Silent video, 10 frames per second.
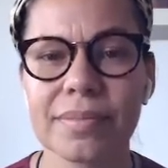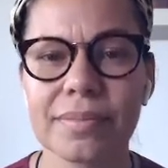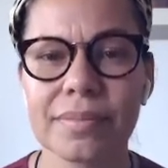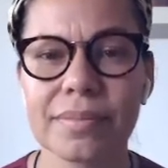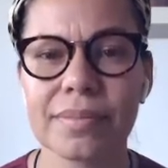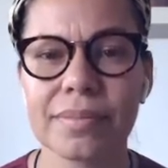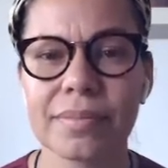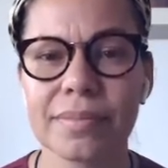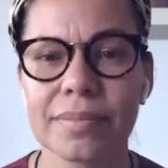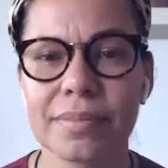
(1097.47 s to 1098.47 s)

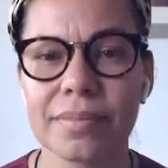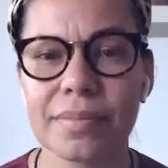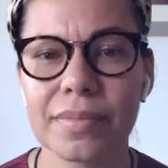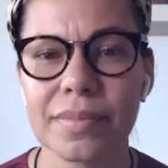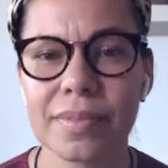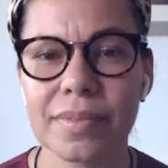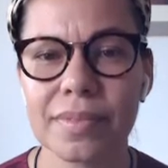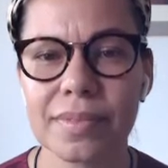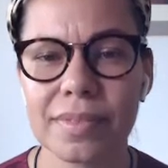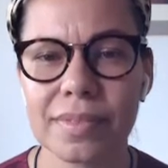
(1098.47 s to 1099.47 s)

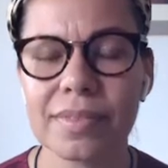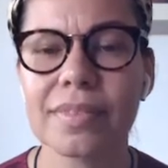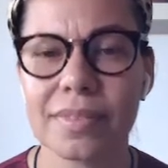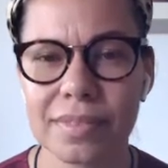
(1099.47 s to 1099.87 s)
[no speech]